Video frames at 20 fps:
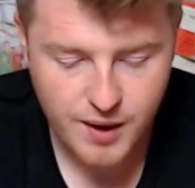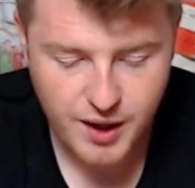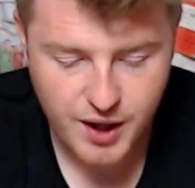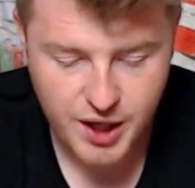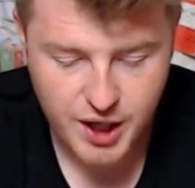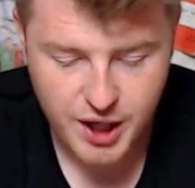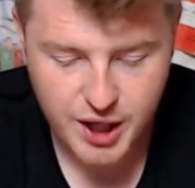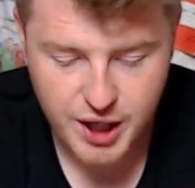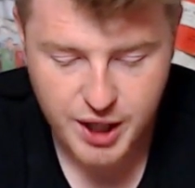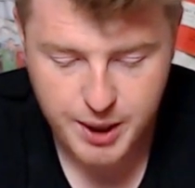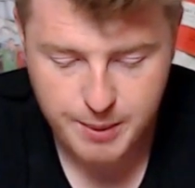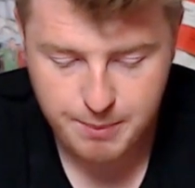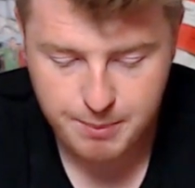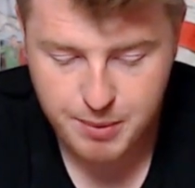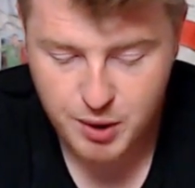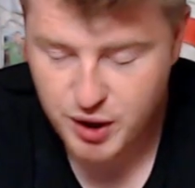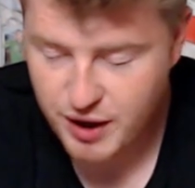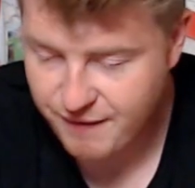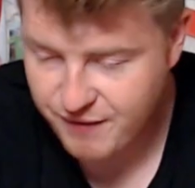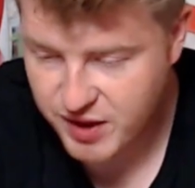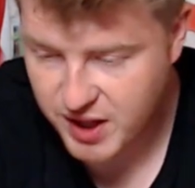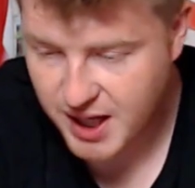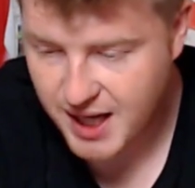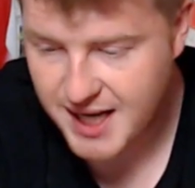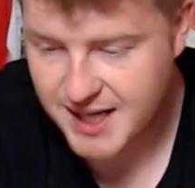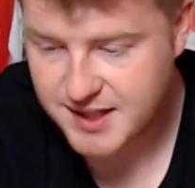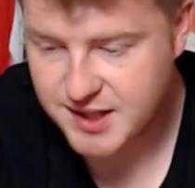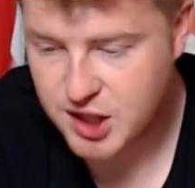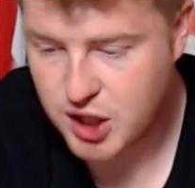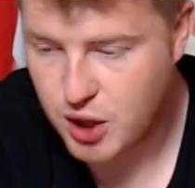But
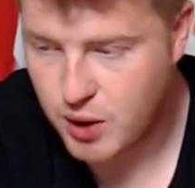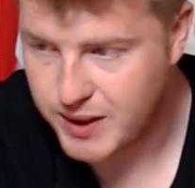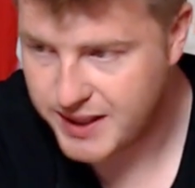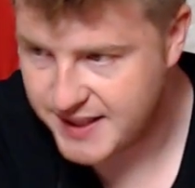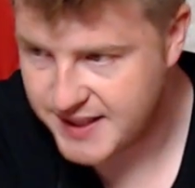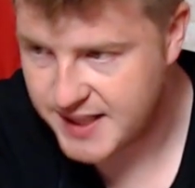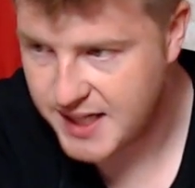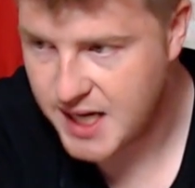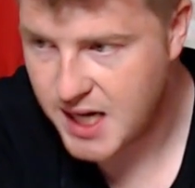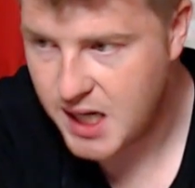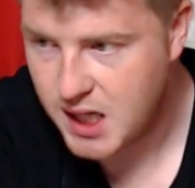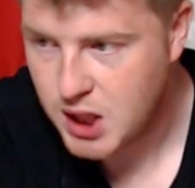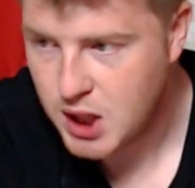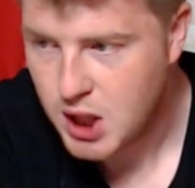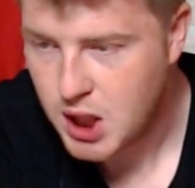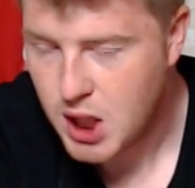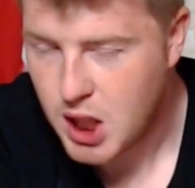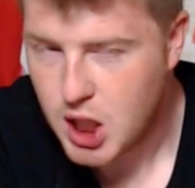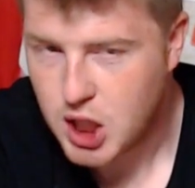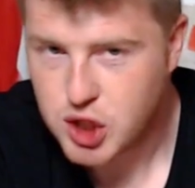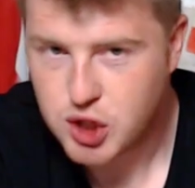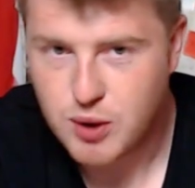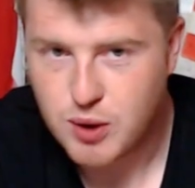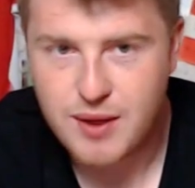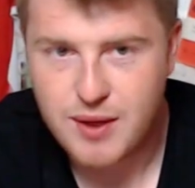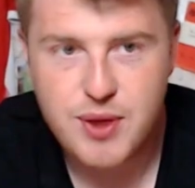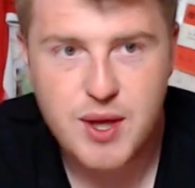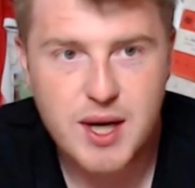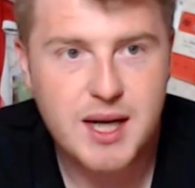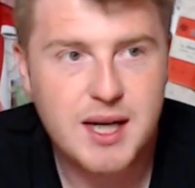nevertheless, you know, he's here. So I
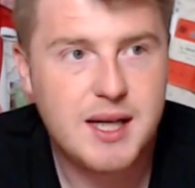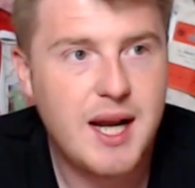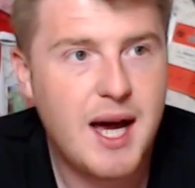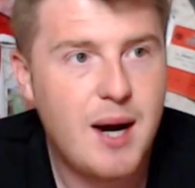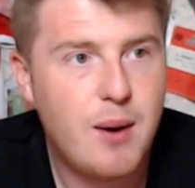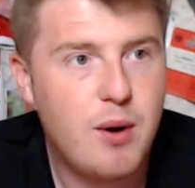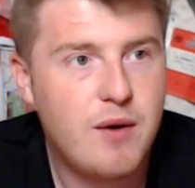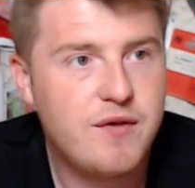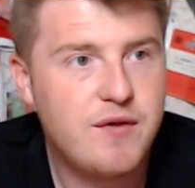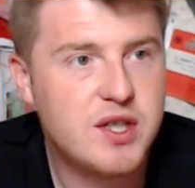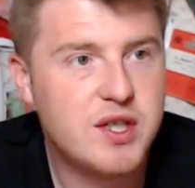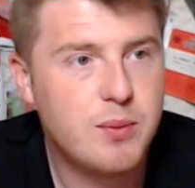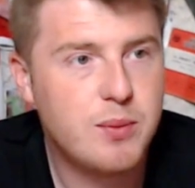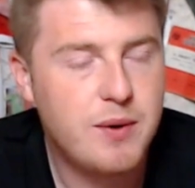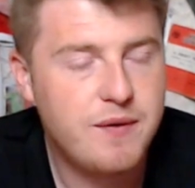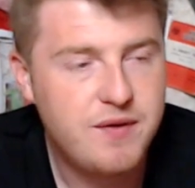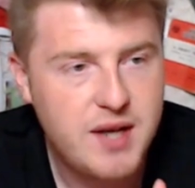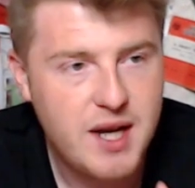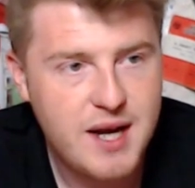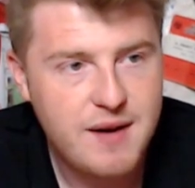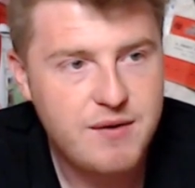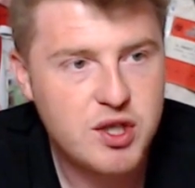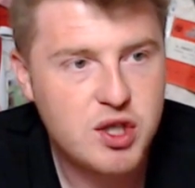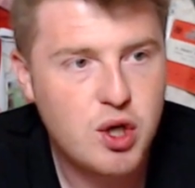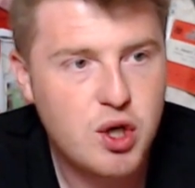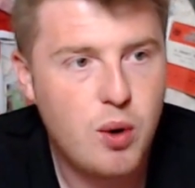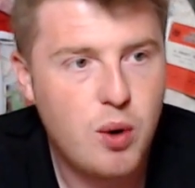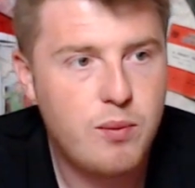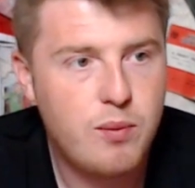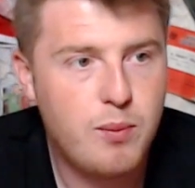think now, obviously, with Davis
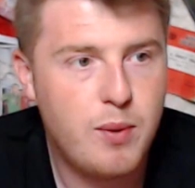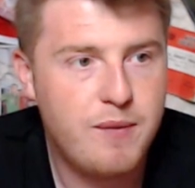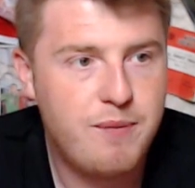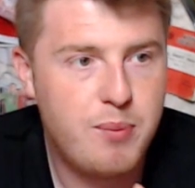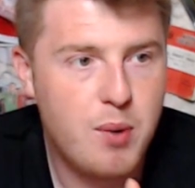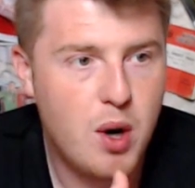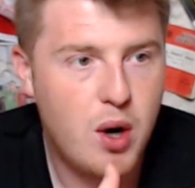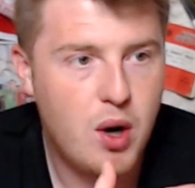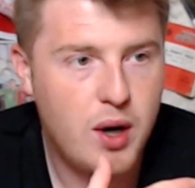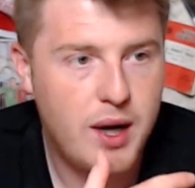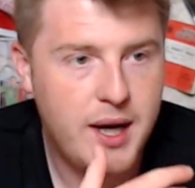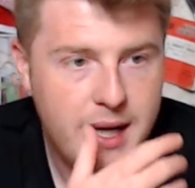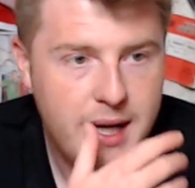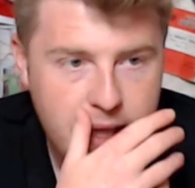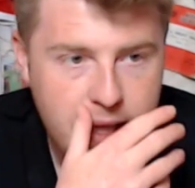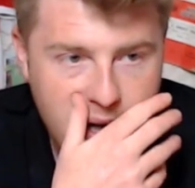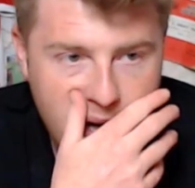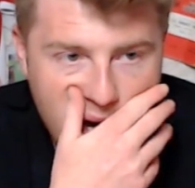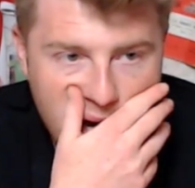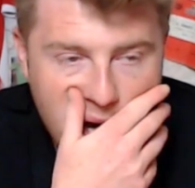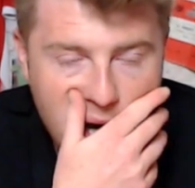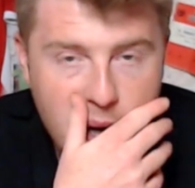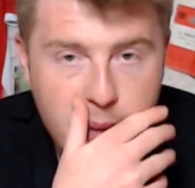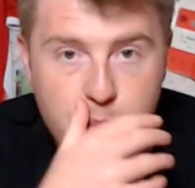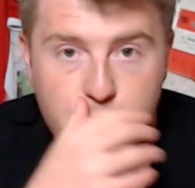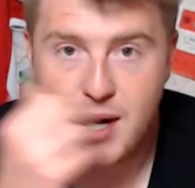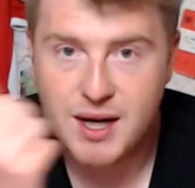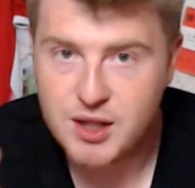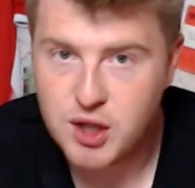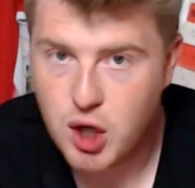going, we've brought in
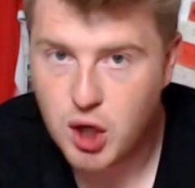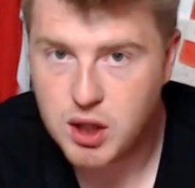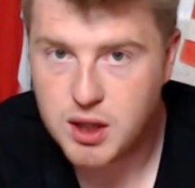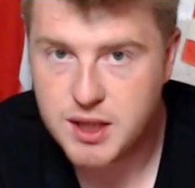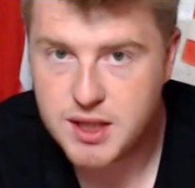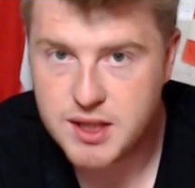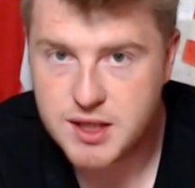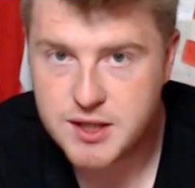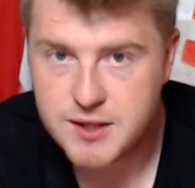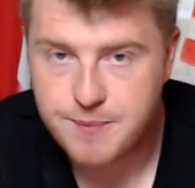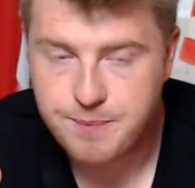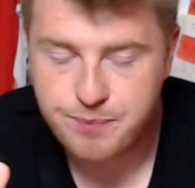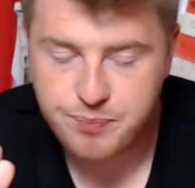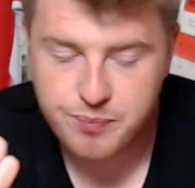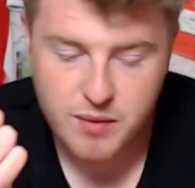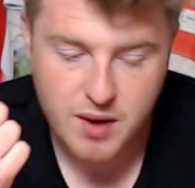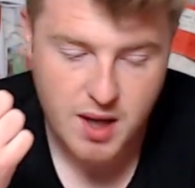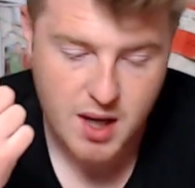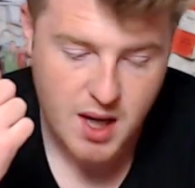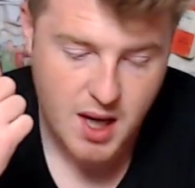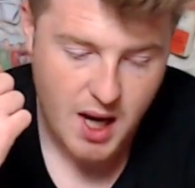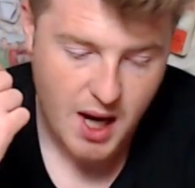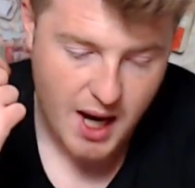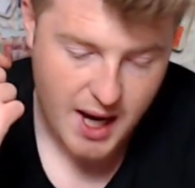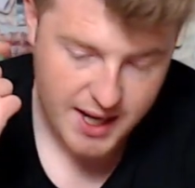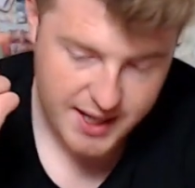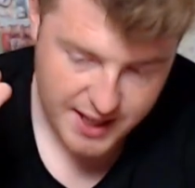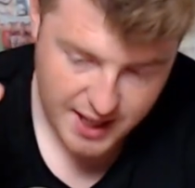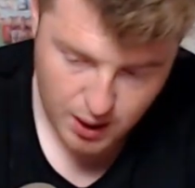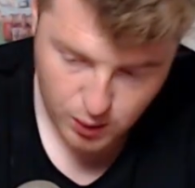Brad Collins.
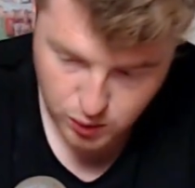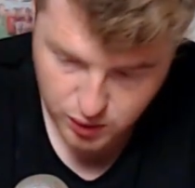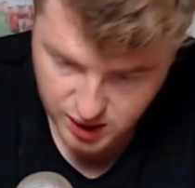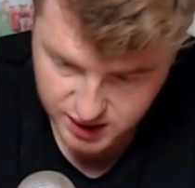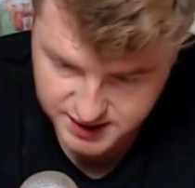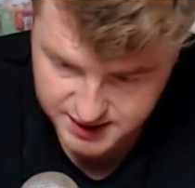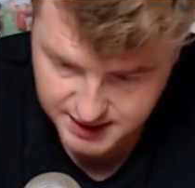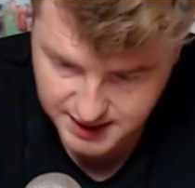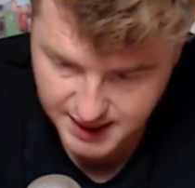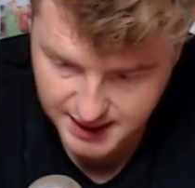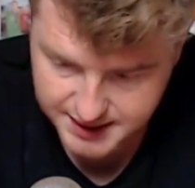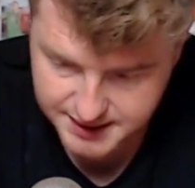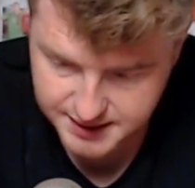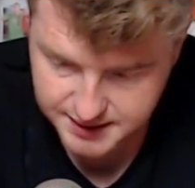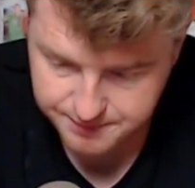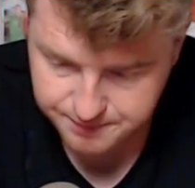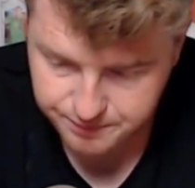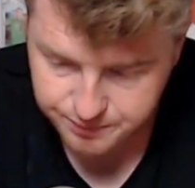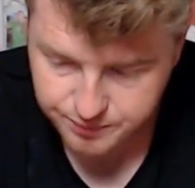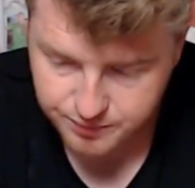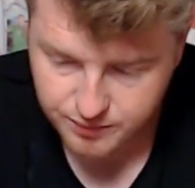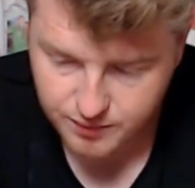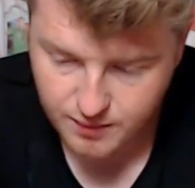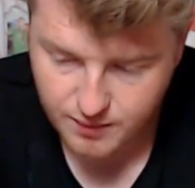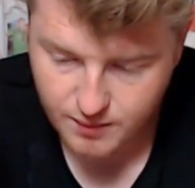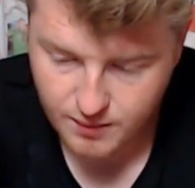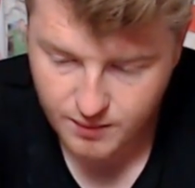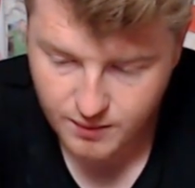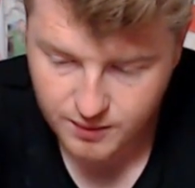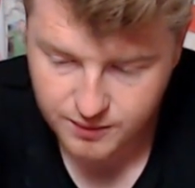And now this lad,
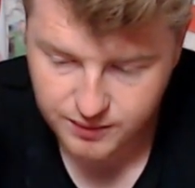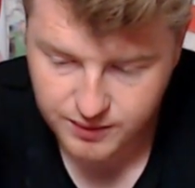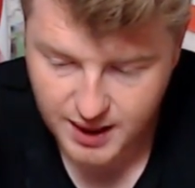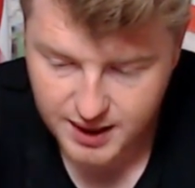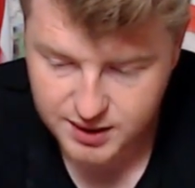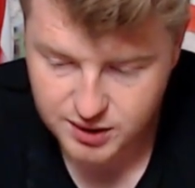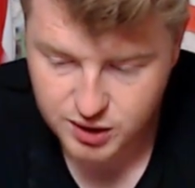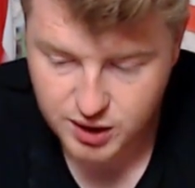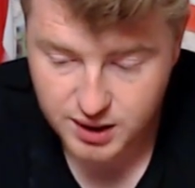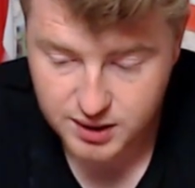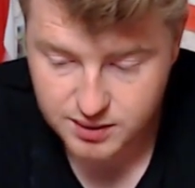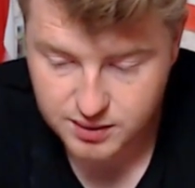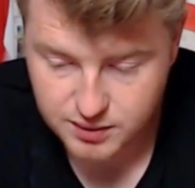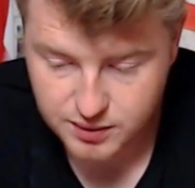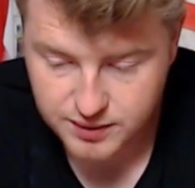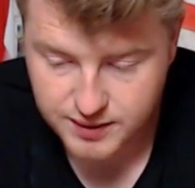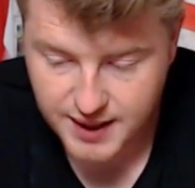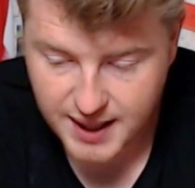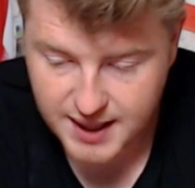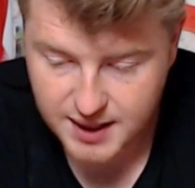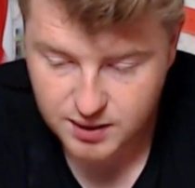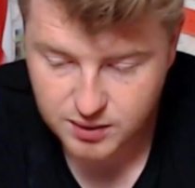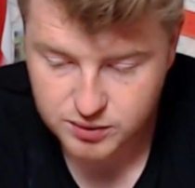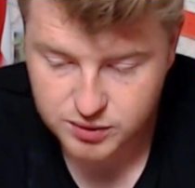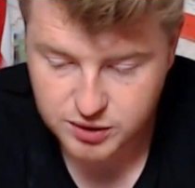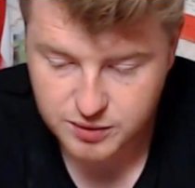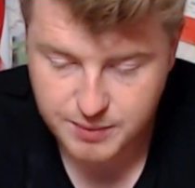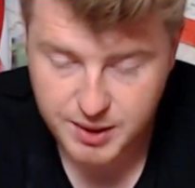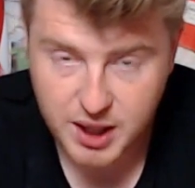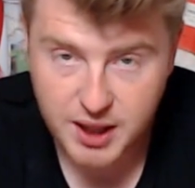that
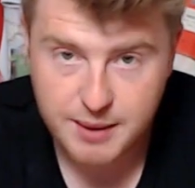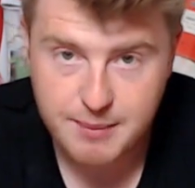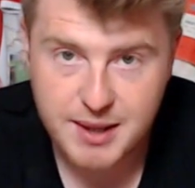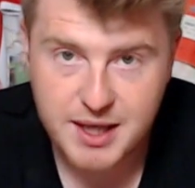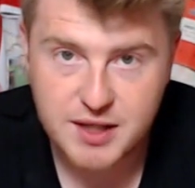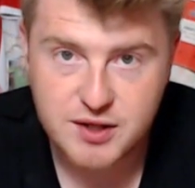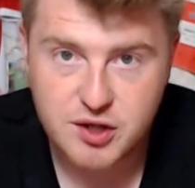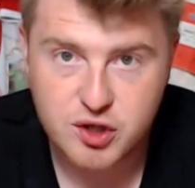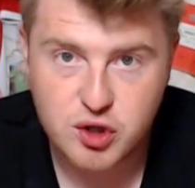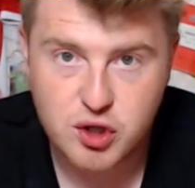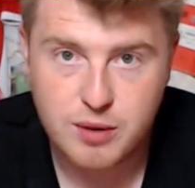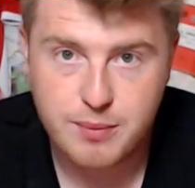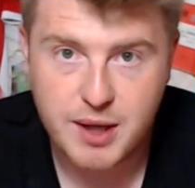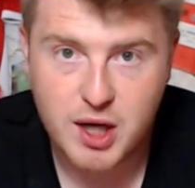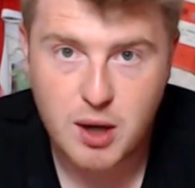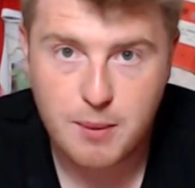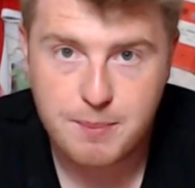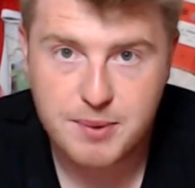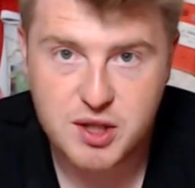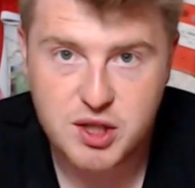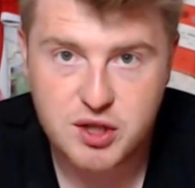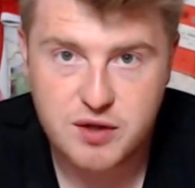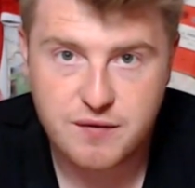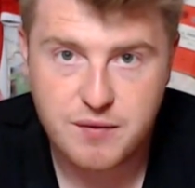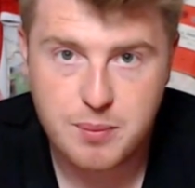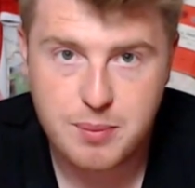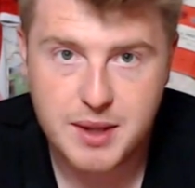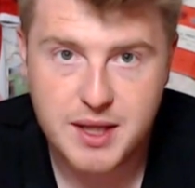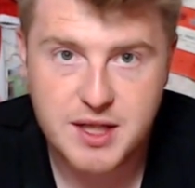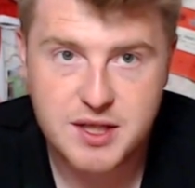ultimately means there's going to be competition for
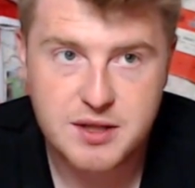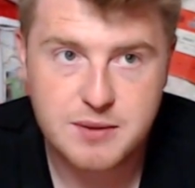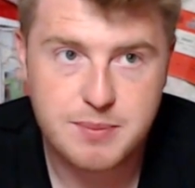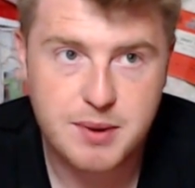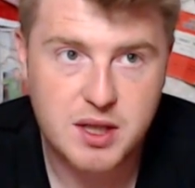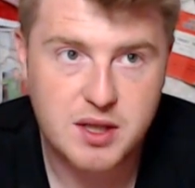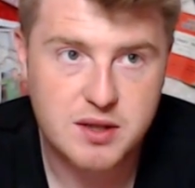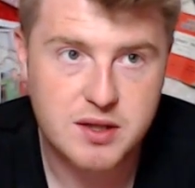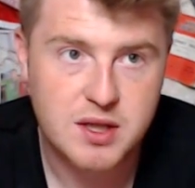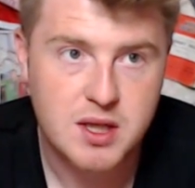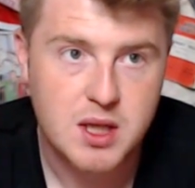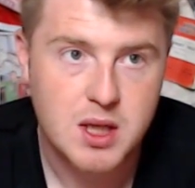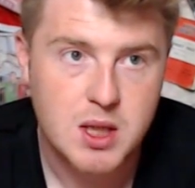places, because